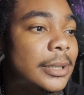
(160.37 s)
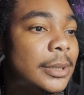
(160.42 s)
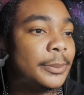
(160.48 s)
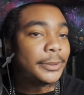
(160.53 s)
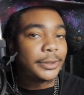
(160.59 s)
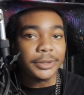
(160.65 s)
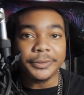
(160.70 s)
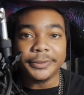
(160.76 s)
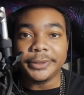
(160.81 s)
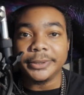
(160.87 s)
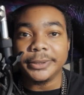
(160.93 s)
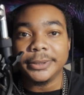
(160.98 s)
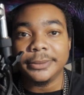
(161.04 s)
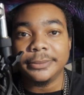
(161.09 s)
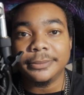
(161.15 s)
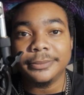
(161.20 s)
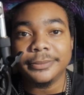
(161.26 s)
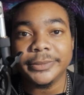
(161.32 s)
Beautiful.
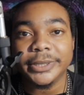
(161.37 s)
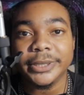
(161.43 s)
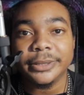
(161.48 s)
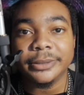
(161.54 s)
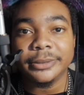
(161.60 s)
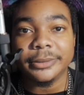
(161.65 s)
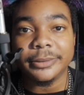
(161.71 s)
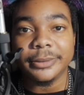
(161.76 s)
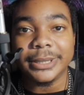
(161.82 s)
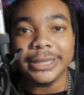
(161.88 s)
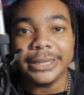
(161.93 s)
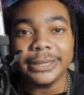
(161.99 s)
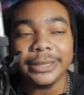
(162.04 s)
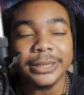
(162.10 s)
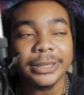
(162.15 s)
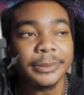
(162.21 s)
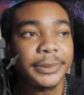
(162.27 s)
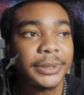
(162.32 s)
Really
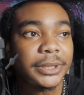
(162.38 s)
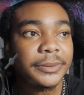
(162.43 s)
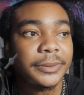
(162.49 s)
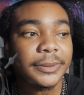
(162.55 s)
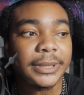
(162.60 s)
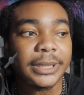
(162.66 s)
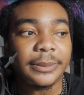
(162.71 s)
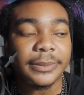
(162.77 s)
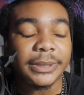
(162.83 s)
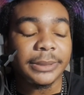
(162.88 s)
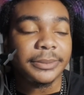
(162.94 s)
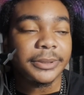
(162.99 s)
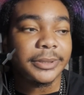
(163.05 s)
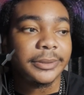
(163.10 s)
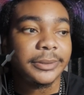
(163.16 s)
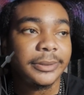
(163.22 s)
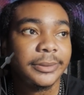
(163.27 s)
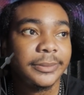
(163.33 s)
beautiful company, bro.
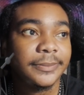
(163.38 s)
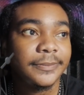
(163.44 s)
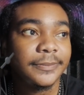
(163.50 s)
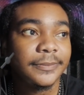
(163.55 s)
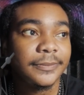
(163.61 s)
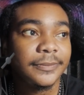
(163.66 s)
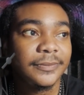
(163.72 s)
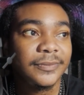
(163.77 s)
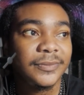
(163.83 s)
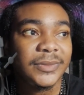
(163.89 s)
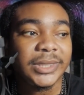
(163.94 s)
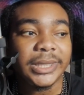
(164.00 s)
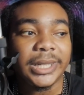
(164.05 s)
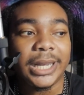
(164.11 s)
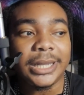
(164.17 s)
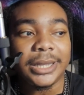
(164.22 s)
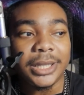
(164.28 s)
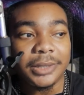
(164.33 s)

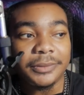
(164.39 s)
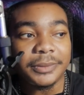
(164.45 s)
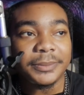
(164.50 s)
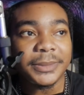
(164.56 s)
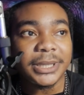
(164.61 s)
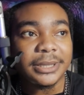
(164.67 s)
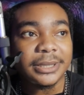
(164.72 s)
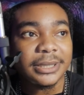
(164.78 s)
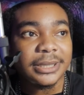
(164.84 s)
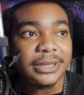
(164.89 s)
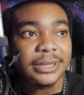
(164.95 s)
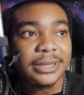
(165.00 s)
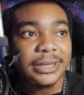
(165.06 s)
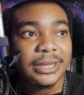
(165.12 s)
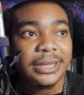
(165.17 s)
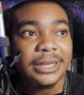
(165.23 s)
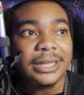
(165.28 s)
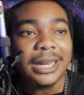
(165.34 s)
I love them, dog.
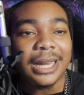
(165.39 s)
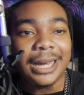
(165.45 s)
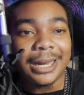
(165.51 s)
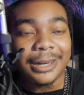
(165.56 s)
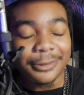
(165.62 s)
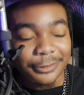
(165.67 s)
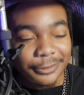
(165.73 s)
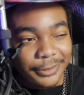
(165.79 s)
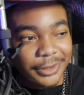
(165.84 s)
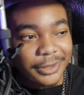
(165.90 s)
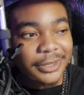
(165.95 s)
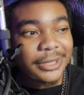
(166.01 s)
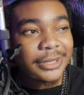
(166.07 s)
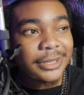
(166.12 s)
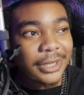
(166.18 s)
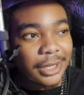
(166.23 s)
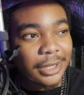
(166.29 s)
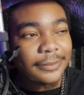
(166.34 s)
I really
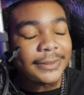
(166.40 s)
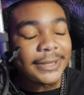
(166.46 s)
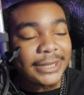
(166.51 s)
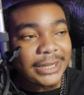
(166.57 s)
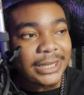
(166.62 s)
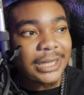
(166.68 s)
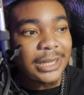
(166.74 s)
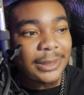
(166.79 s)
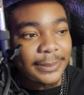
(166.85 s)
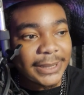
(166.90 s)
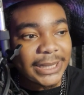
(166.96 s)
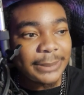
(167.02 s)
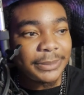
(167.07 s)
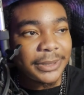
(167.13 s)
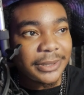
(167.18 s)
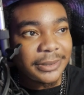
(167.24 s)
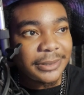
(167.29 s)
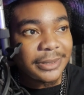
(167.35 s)
love this company,
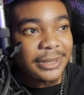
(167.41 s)
bro.